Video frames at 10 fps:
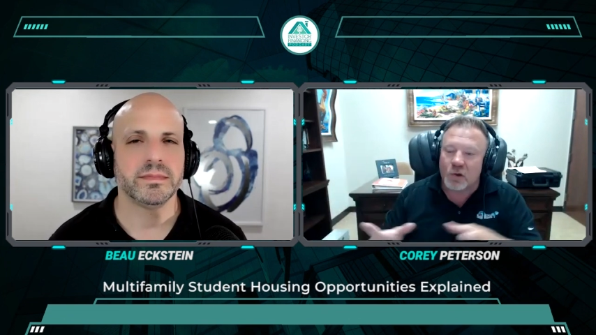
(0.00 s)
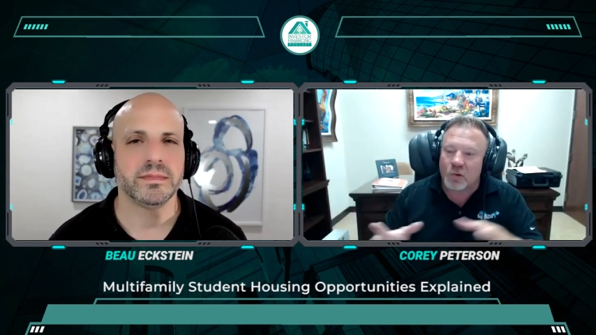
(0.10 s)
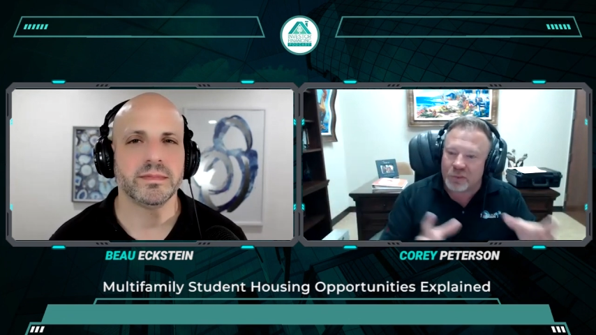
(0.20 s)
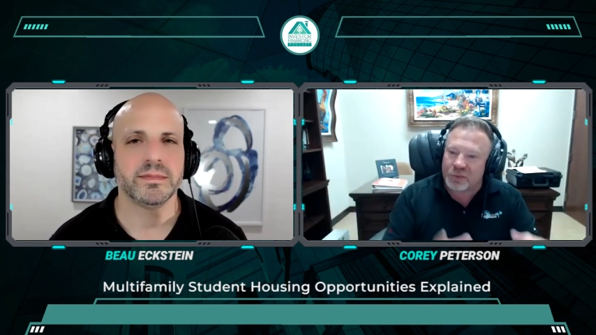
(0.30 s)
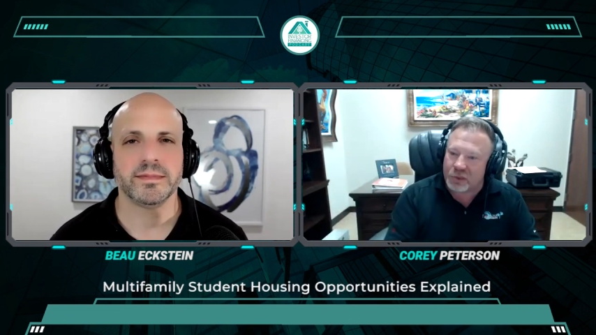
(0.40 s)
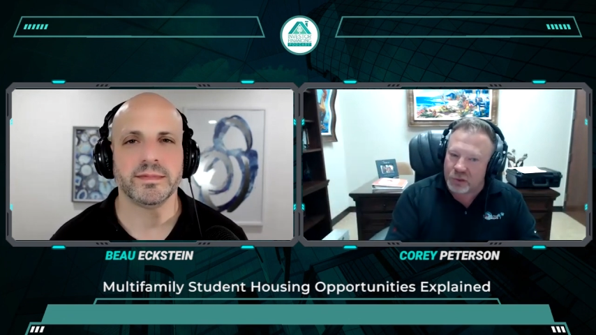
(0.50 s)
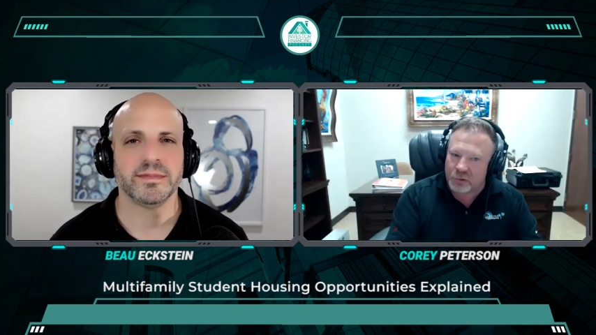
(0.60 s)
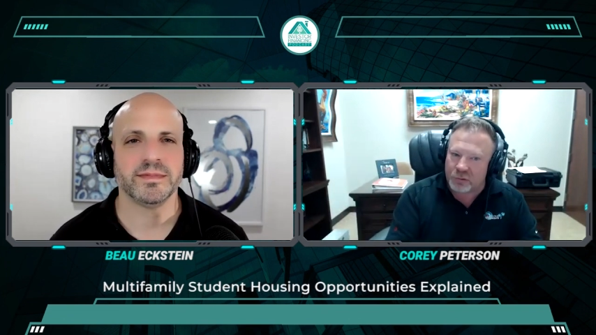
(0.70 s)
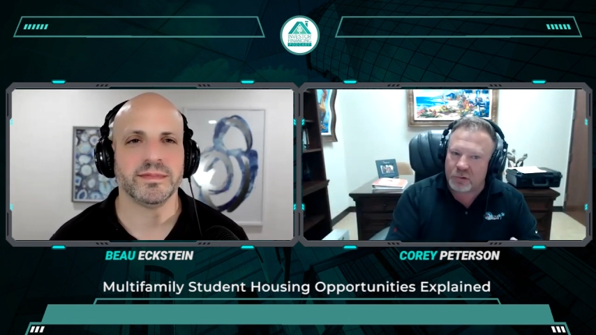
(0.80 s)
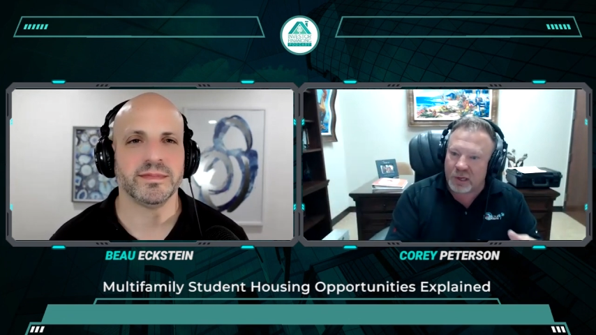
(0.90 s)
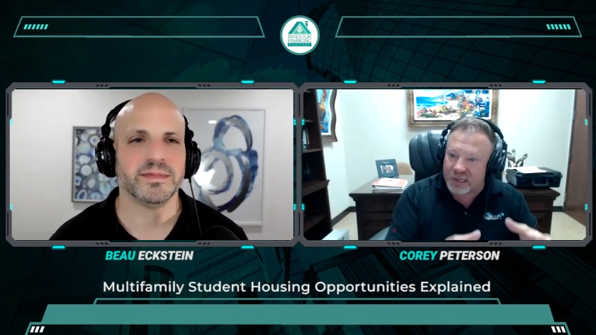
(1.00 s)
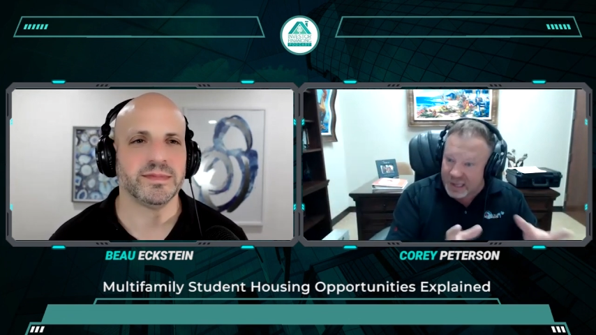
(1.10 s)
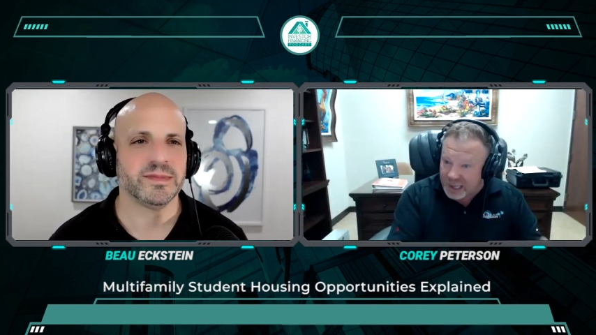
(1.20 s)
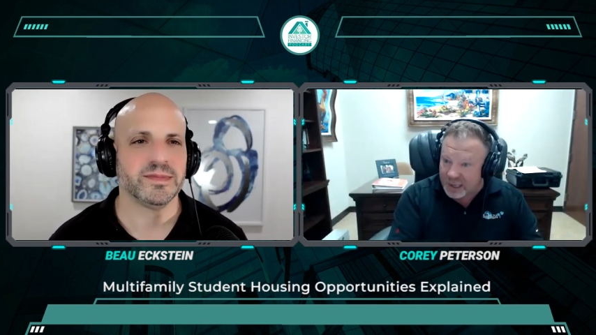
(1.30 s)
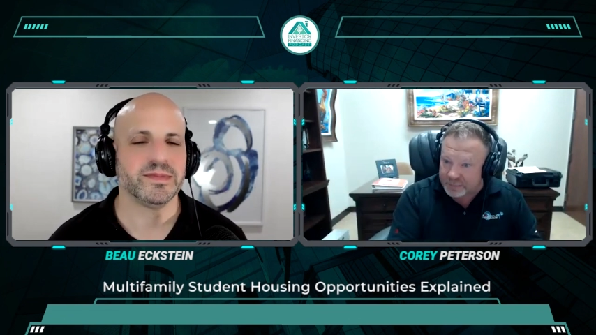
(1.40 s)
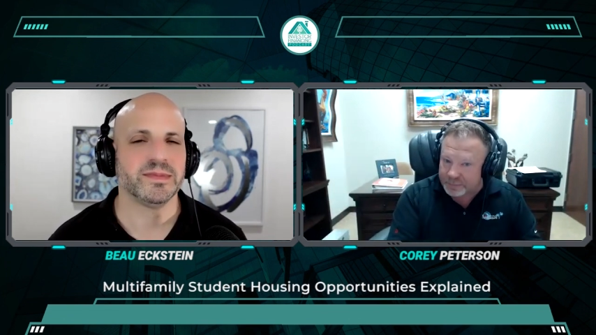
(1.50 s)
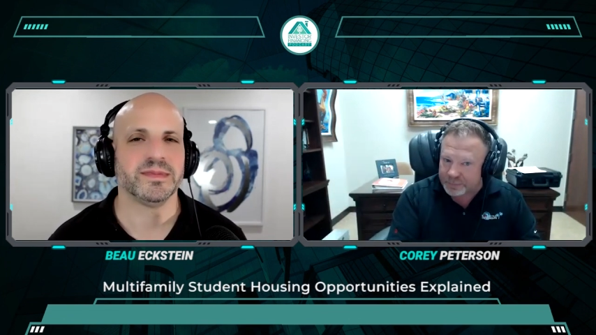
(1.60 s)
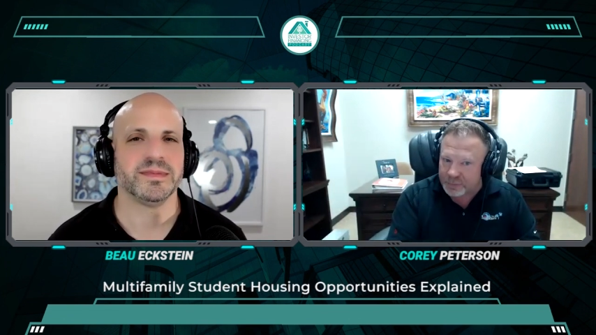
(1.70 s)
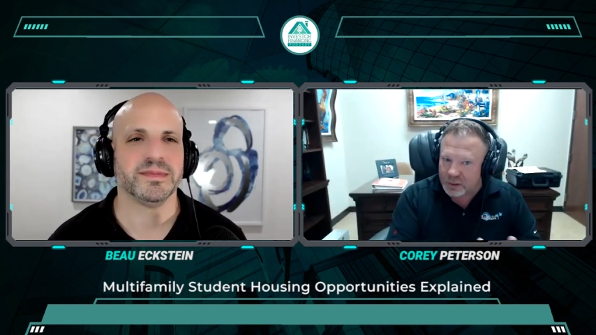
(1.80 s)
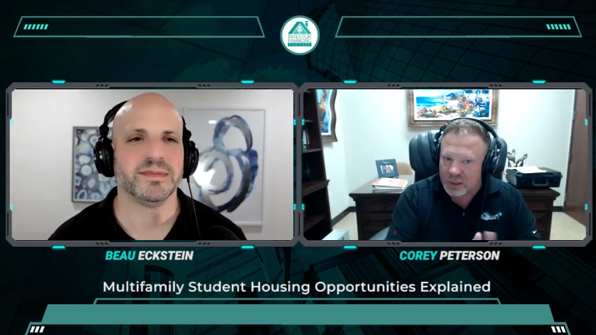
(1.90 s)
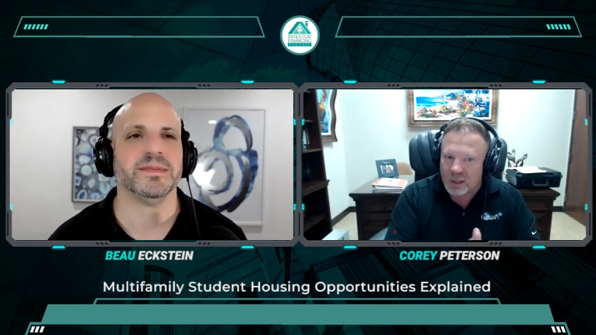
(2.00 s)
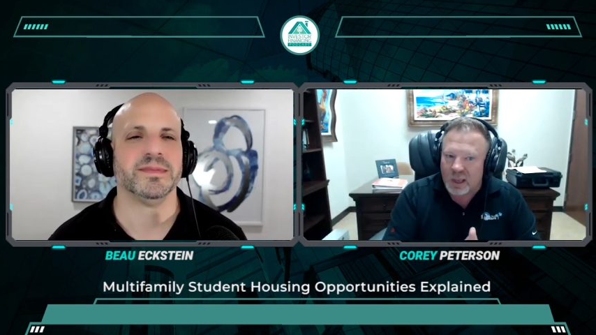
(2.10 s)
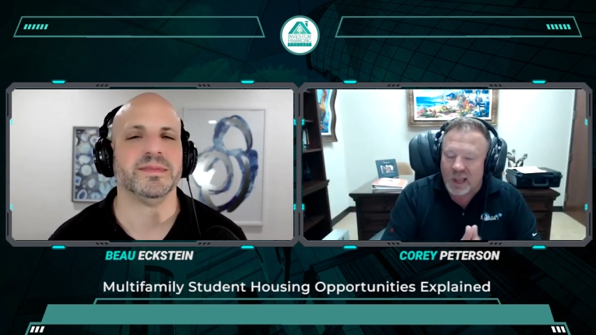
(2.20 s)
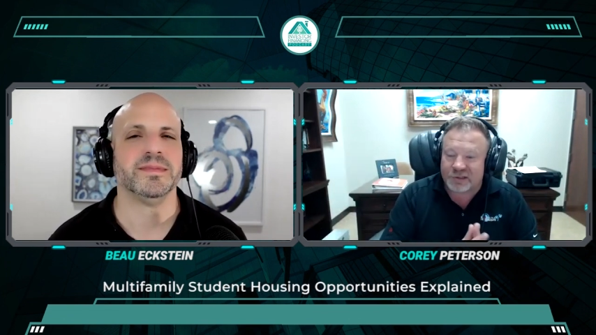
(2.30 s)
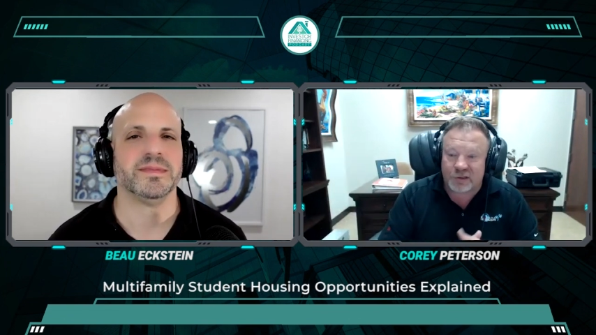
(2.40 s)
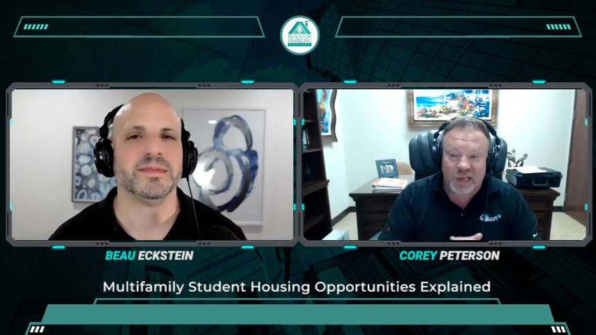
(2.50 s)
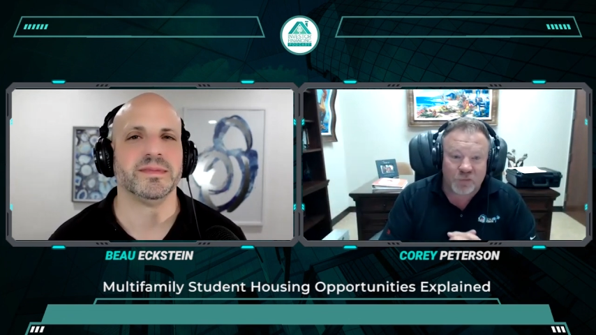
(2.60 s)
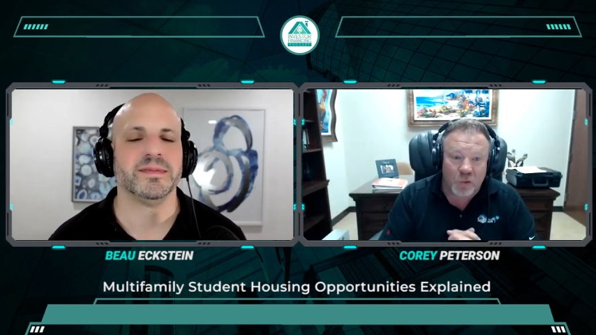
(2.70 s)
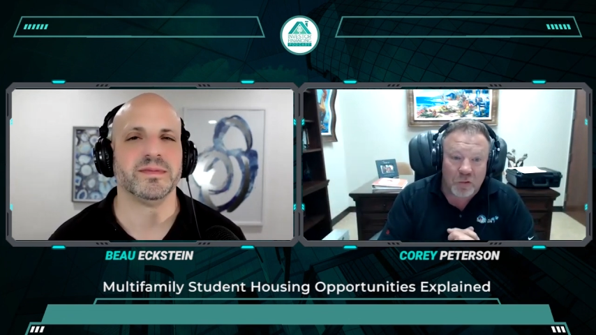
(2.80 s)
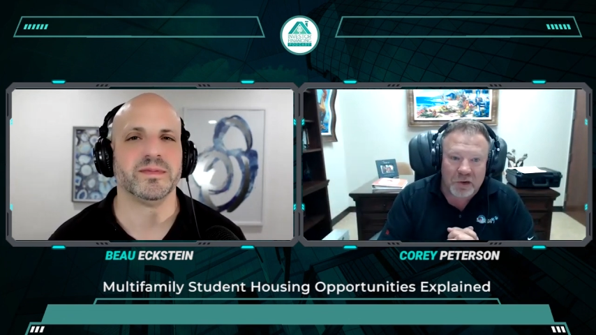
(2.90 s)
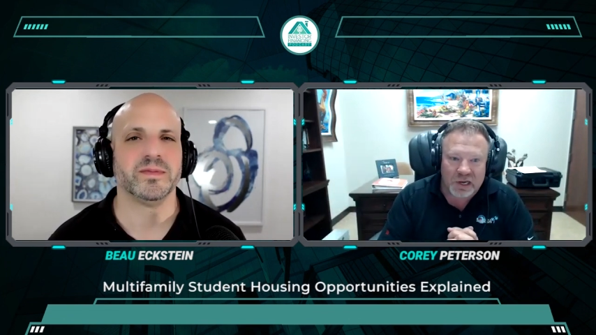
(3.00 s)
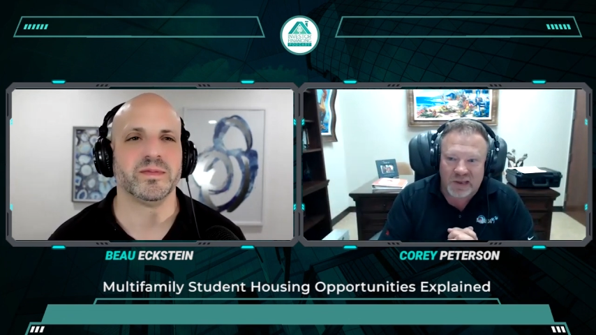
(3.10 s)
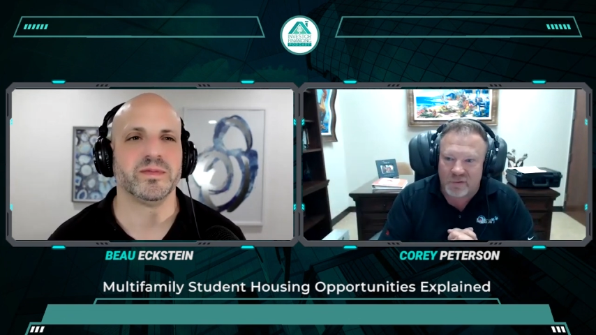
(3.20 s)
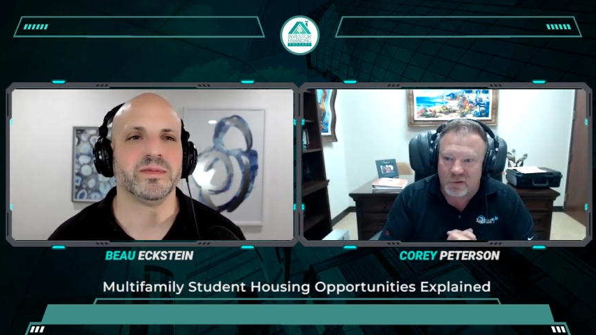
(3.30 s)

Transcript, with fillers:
Speaker 1: with you again. And so that's where we're going to give